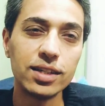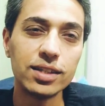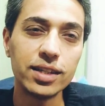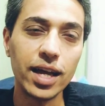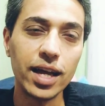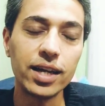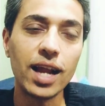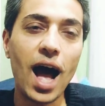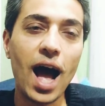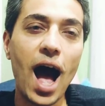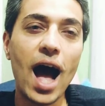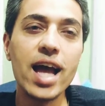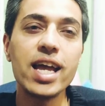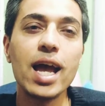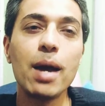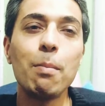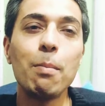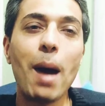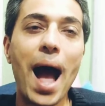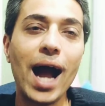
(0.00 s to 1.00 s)
that I
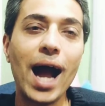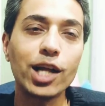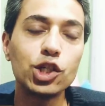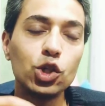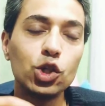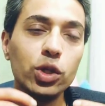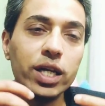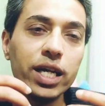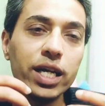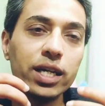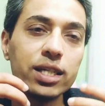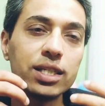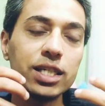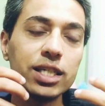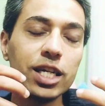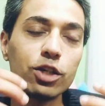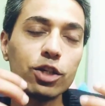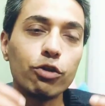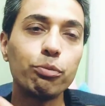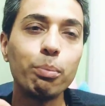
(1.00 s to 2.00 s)
am actually in a
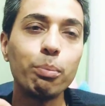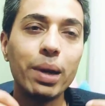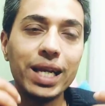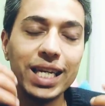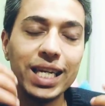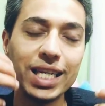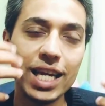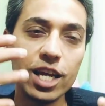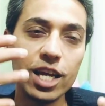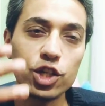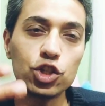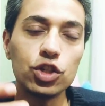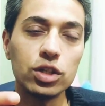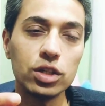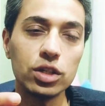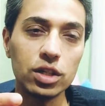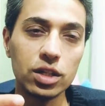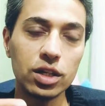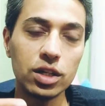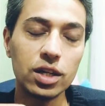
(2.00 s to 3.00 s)
state of
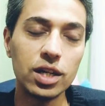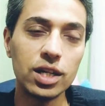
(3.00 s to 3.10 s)
meditation.